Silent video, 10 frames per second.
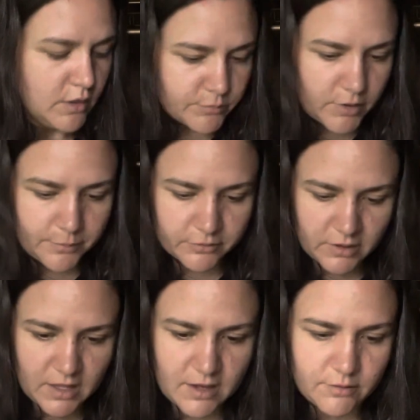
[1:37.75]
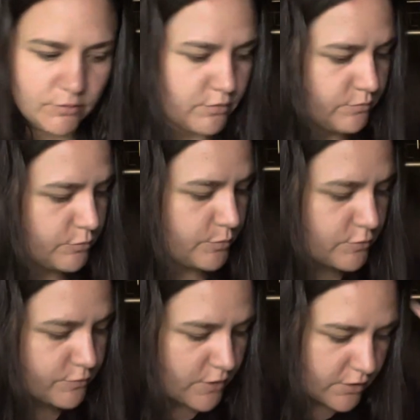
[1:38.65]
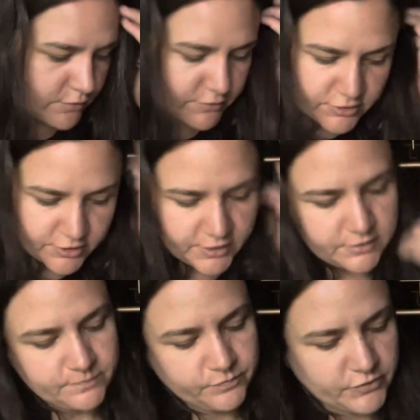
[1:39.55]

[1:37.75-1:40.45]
properly remove all of the dirt,